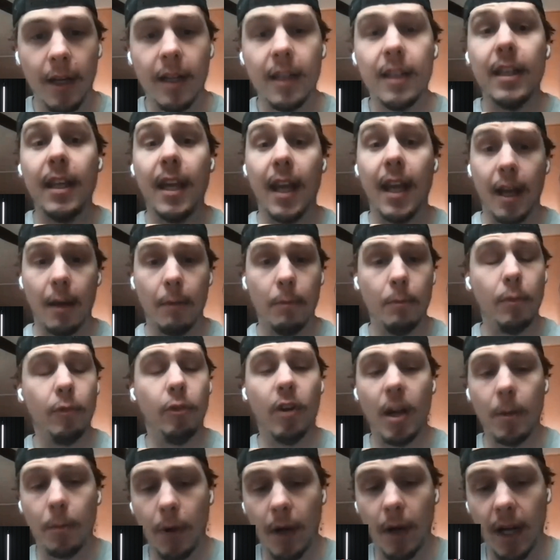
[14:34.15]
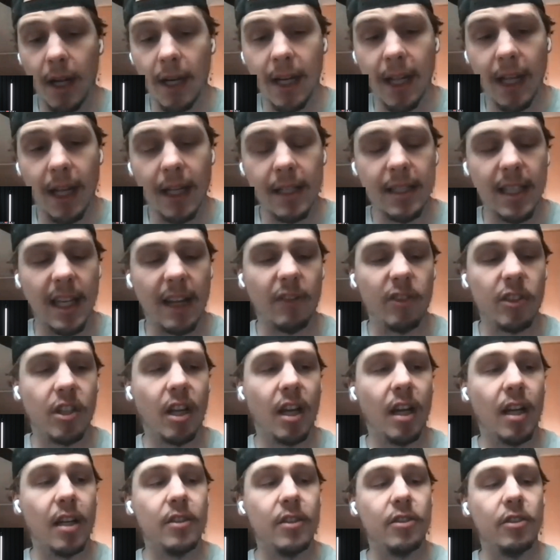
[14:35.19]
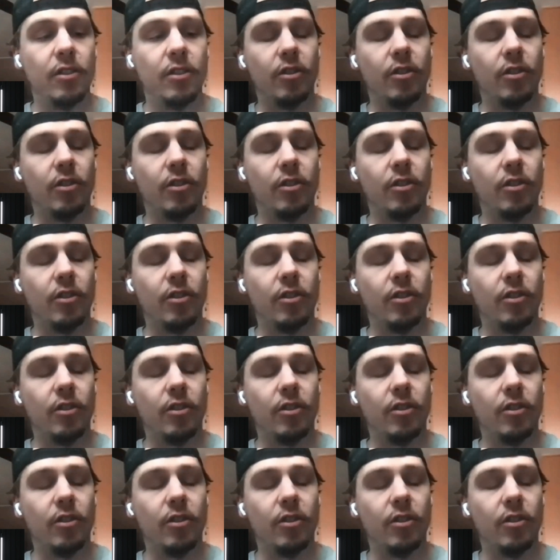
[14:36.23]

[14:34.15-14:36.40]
Yeah, great podcast advertiser.